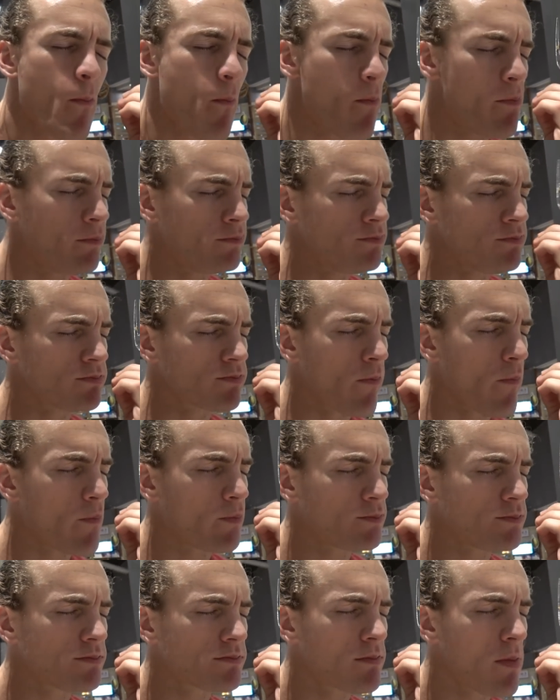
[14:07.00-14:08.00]
Mm. It's
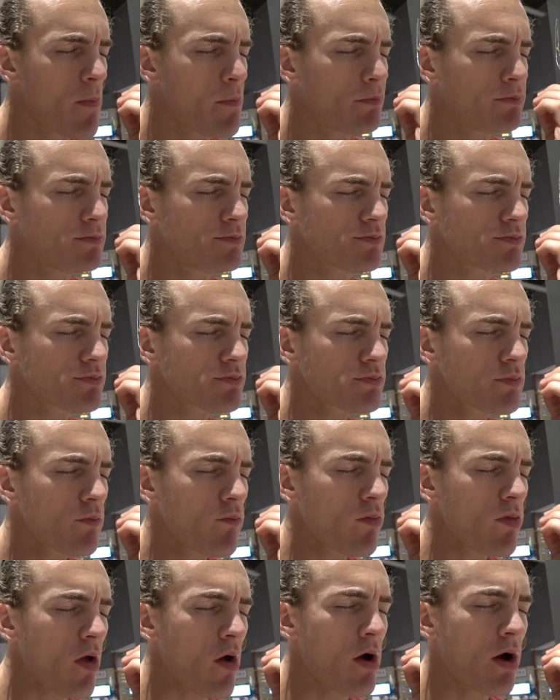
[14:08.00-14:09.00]
proper like quality.
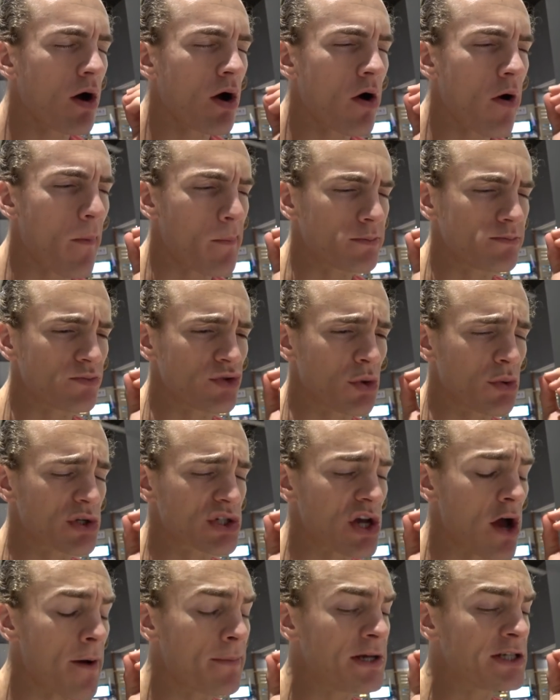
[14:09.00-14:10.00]
Uh, the
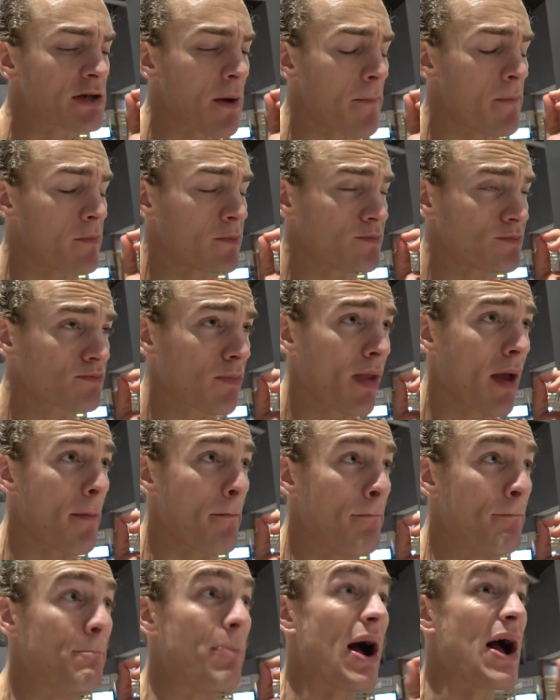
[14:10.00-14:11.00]
wasabi's
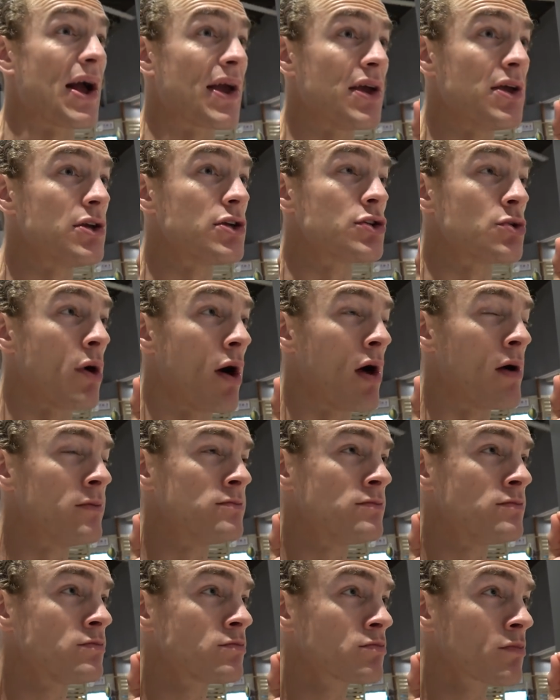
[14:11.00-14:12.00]
banging as well.
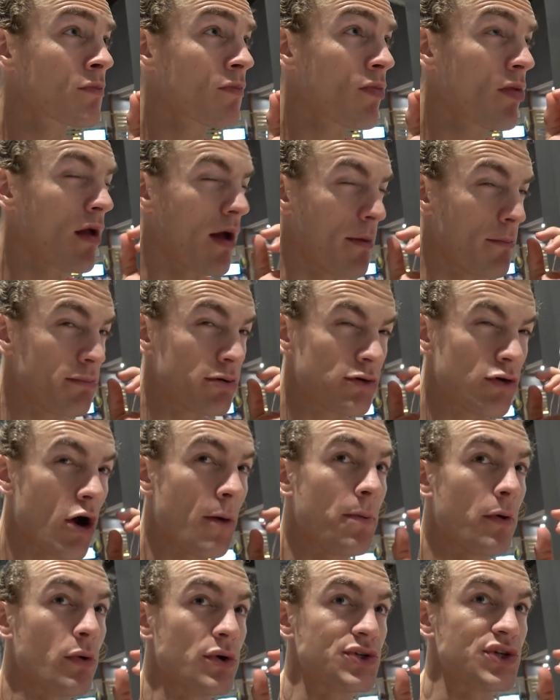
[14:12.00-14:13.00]
Like,
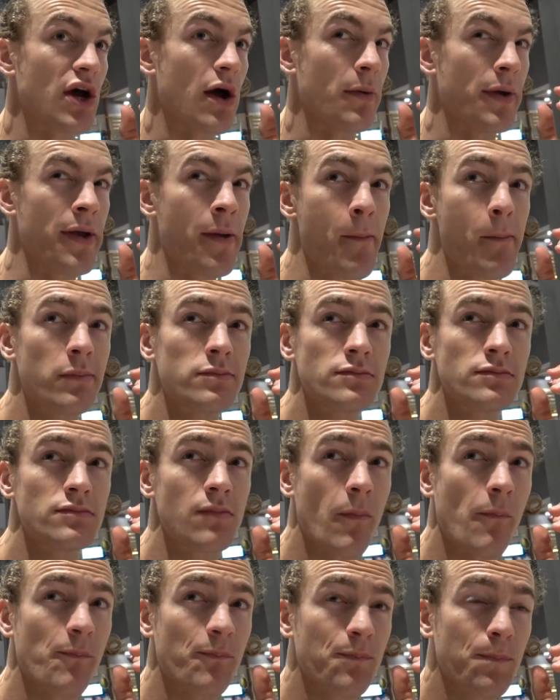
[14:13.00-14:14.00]
proper wasabi. I
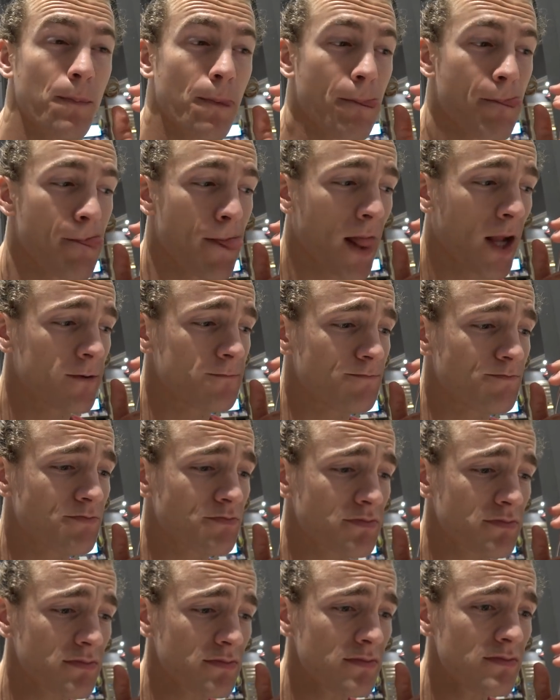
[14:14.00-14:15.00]
think that's like a better
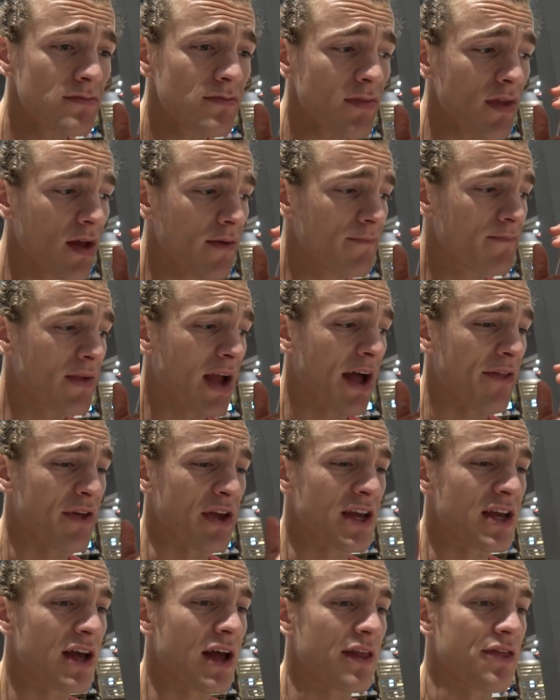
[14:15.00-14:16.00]
brand. I
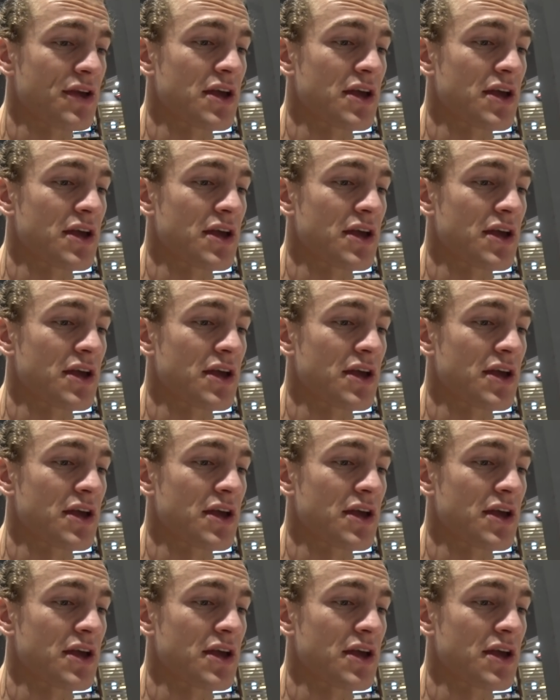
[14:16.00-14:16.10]
think I